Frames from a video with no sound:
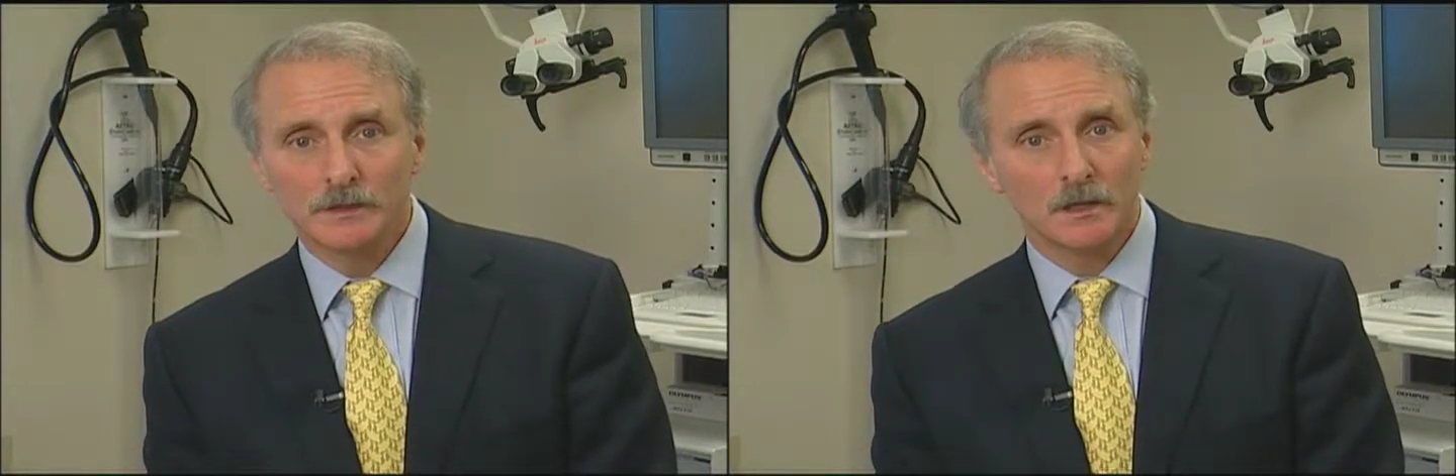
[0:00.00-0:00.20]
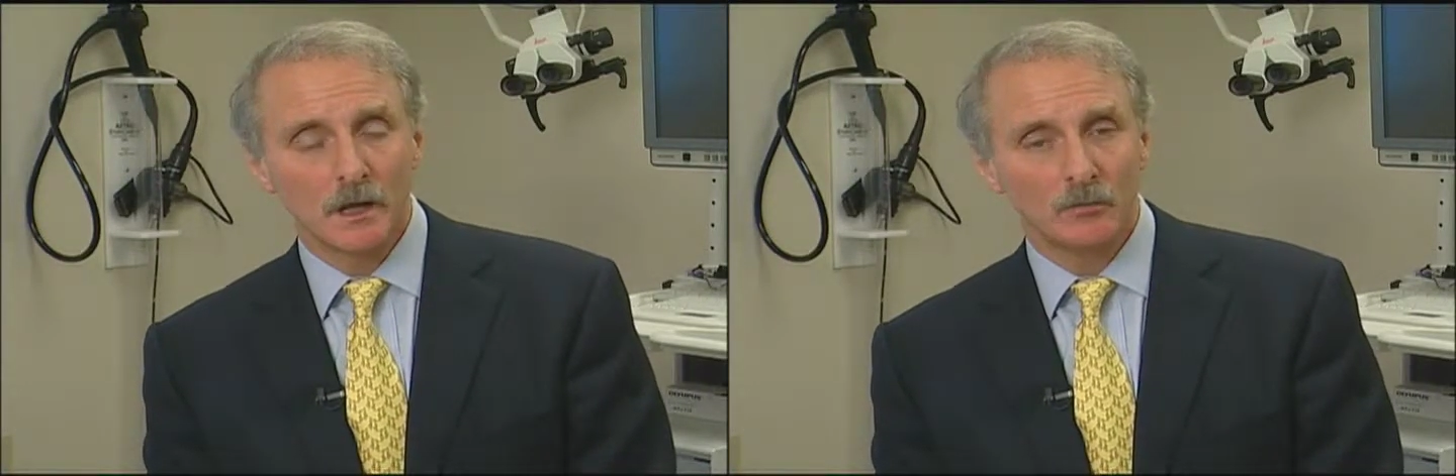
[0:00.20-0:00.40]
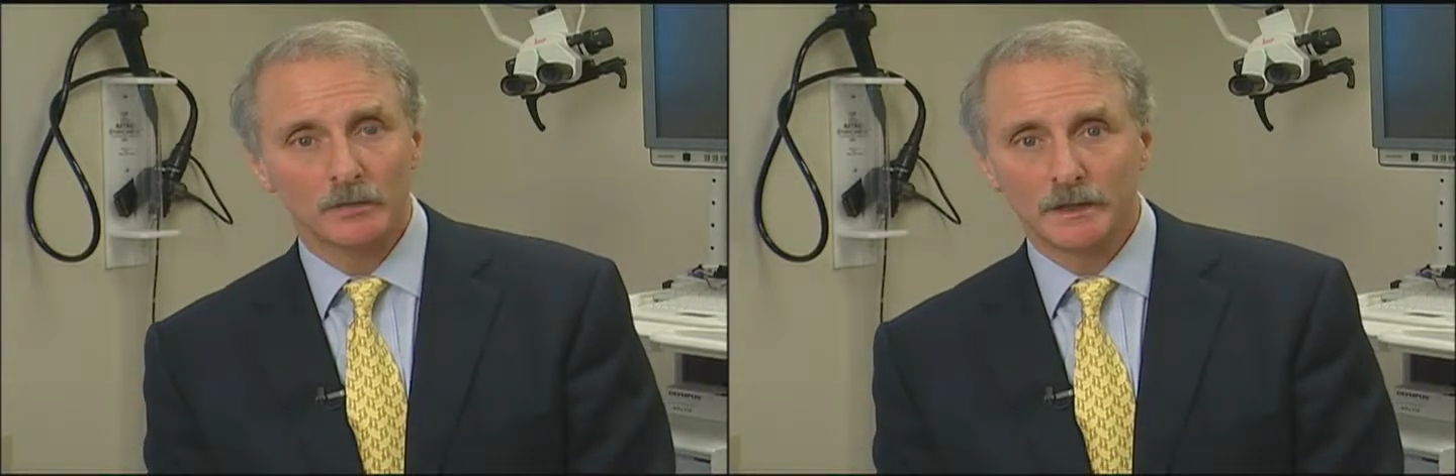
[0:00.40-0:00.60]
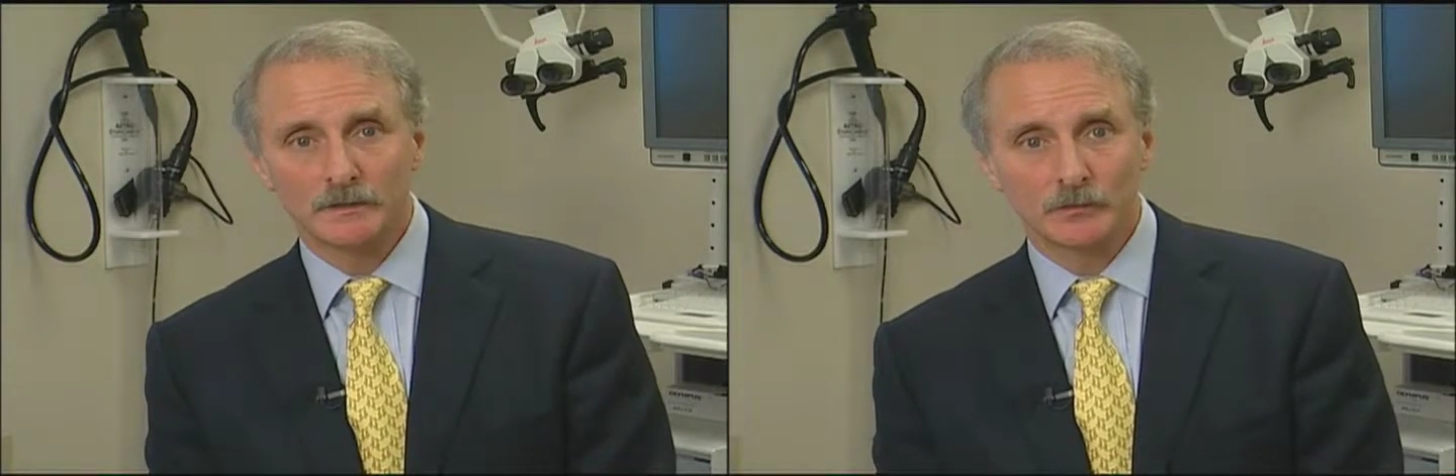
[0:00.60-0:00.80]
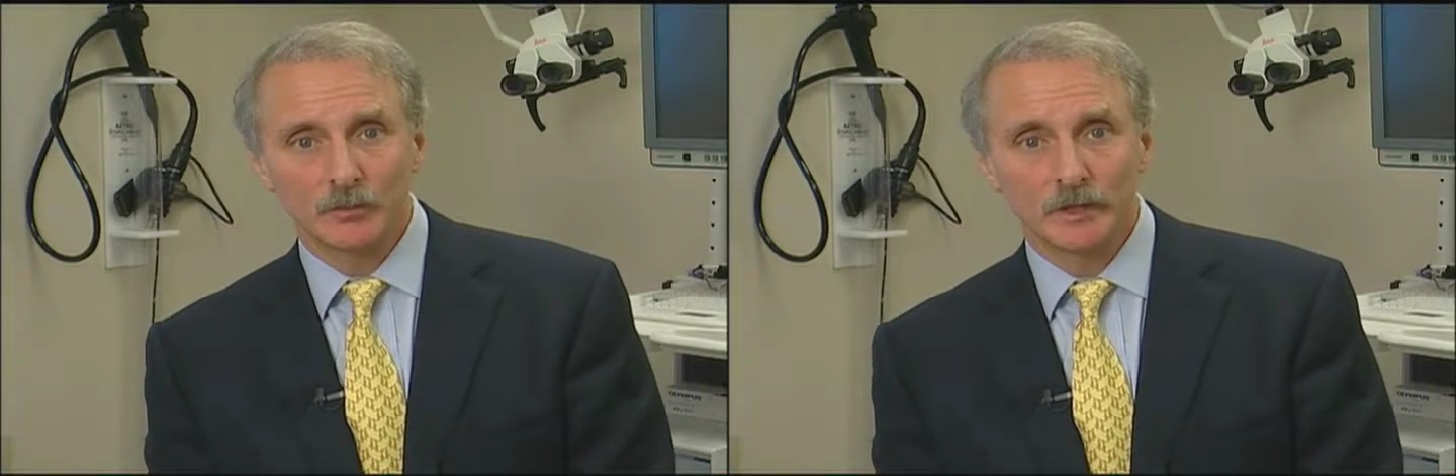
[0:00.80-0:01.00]
complex
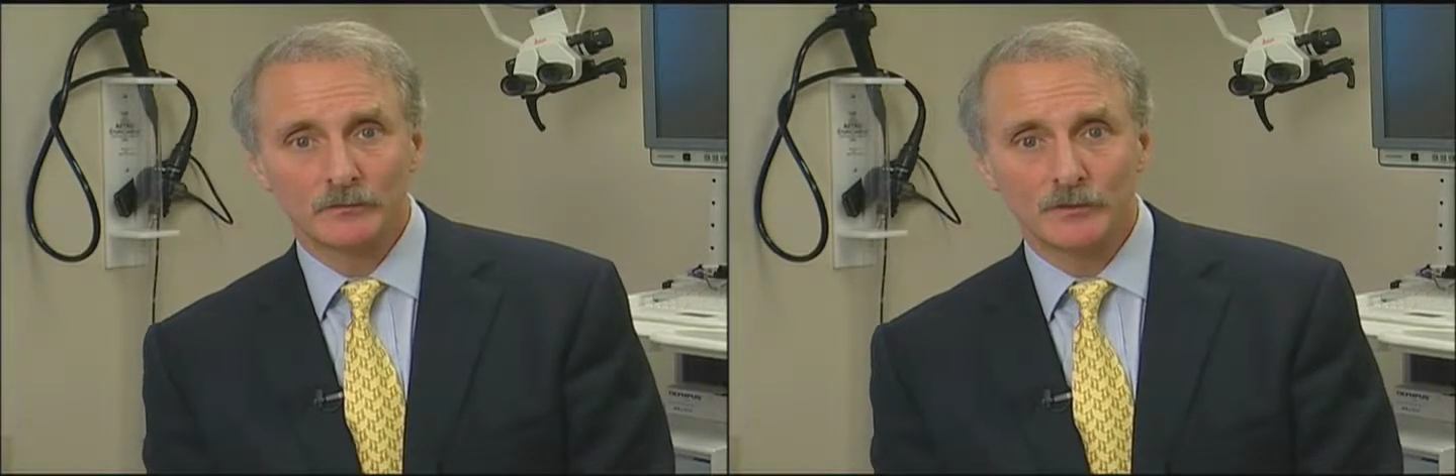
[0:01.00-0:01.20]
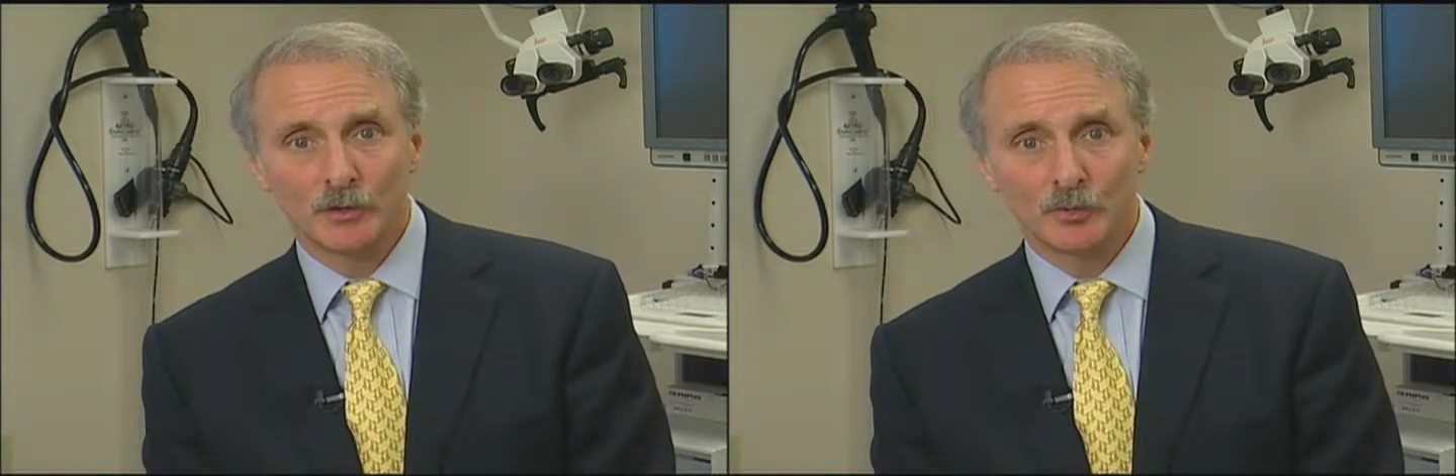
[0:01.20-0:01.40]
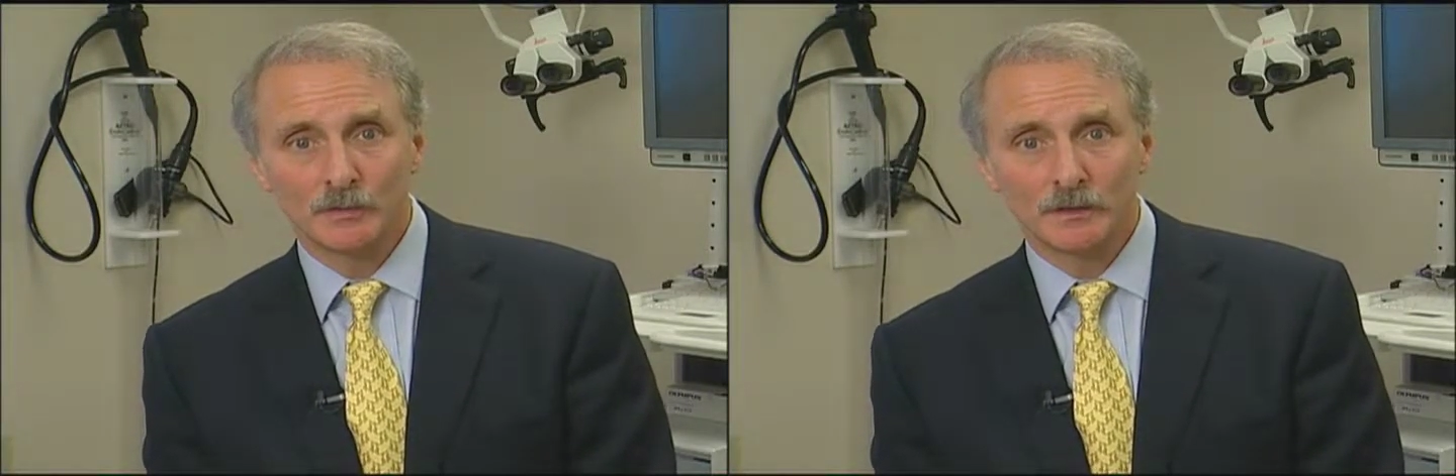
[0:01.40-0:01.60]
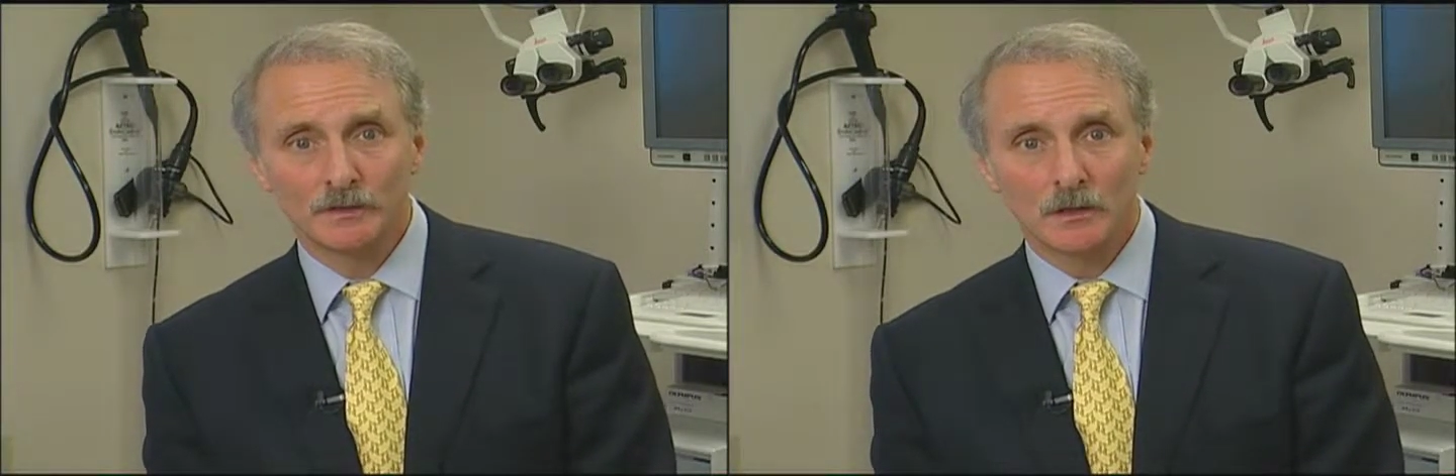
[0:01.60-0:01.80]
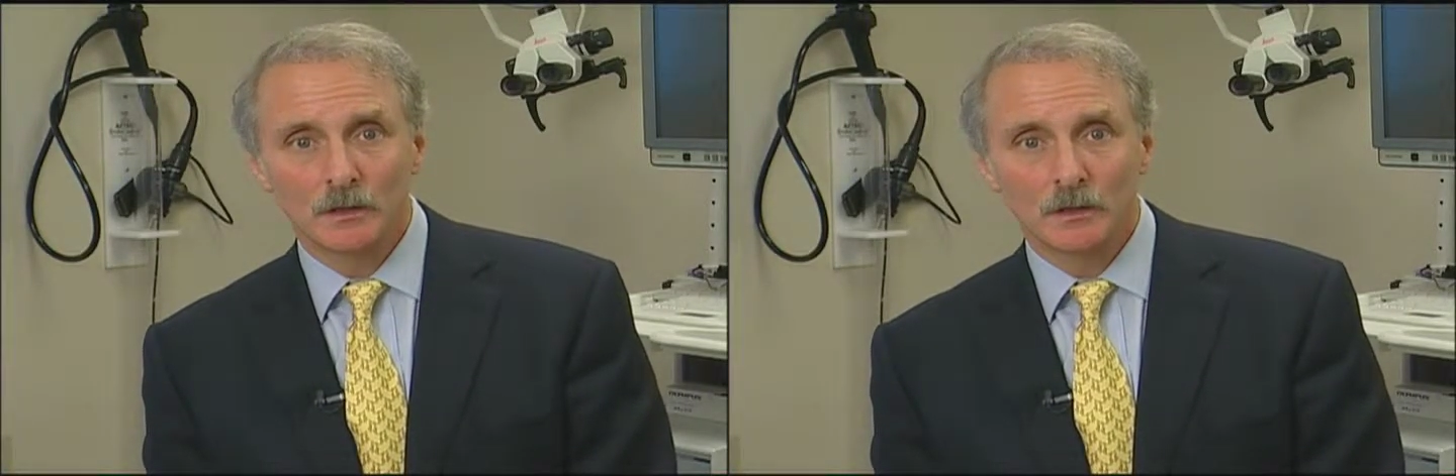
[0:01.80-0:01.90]
array of therapies